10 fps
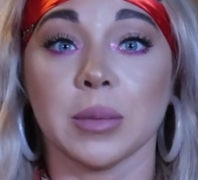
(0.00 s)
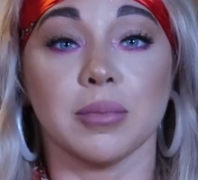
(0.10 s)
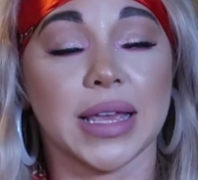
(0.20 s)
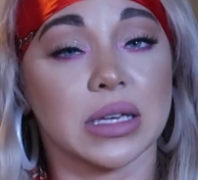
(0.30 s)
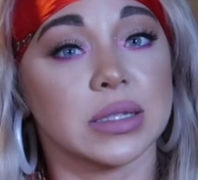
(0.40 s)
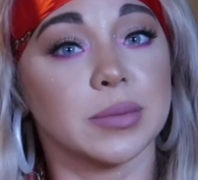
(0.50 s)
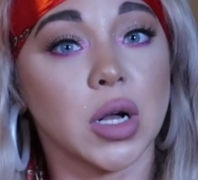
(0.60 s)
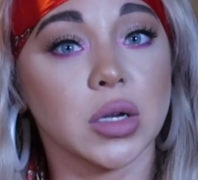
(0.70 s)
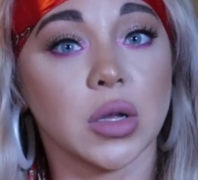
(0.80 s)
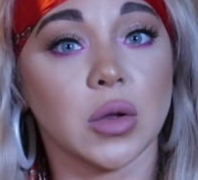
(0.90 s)
make a
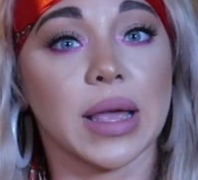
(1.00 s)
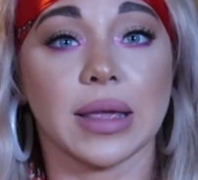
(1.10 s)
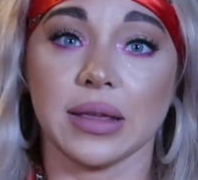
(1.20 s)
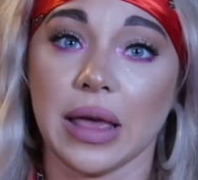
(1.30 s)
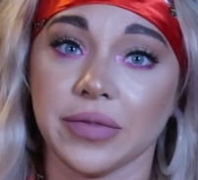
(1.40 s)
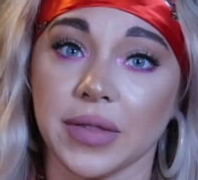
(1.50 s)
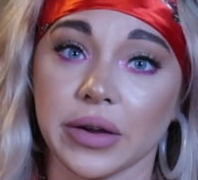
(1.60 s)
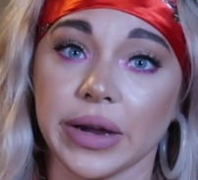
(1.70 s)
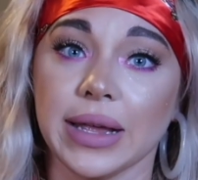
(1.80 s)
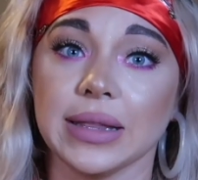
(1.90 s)
small goal and get
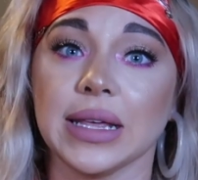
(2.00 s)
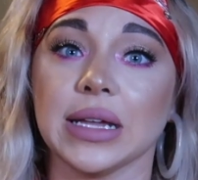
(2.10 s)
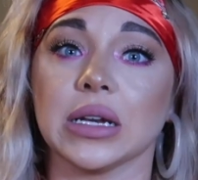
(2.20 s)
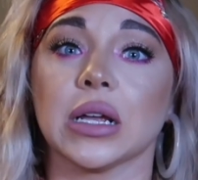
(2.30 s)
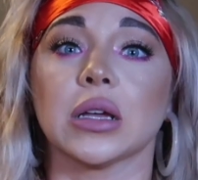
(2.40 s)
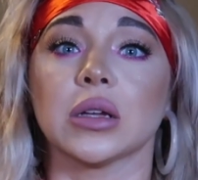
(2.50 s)
there, and then